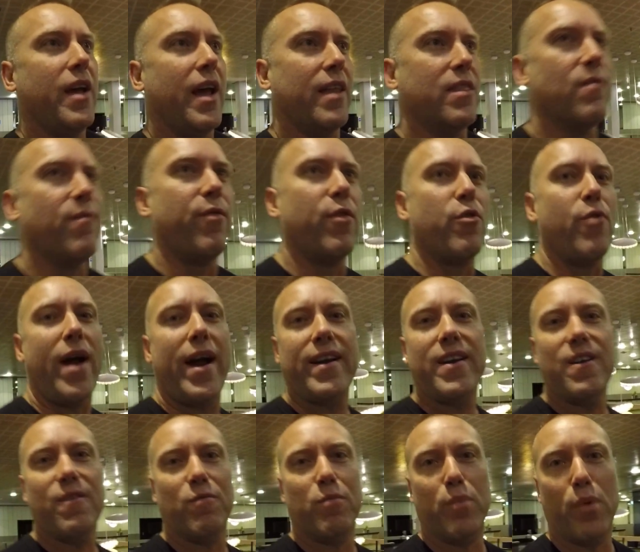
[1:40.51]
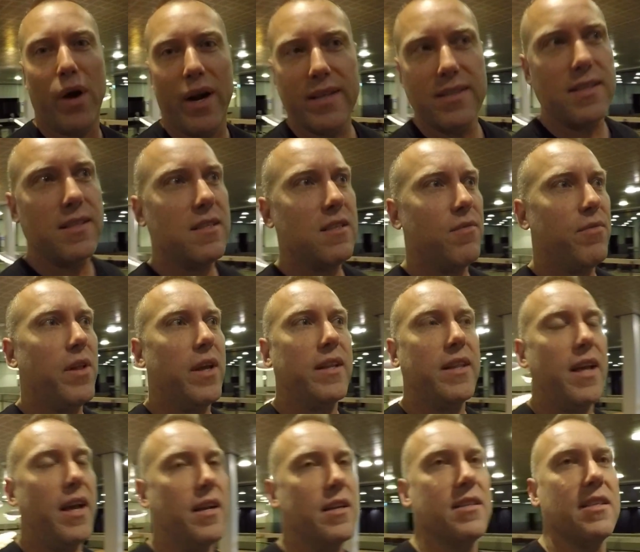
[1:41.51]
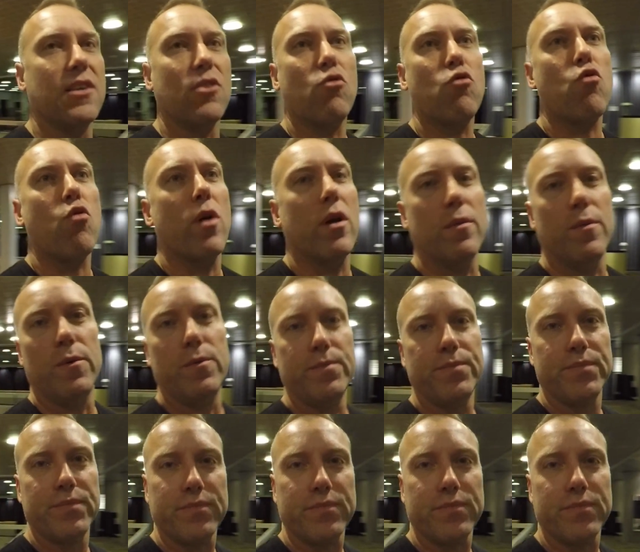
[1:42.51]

and the variety of breads and stuff like that is incredible.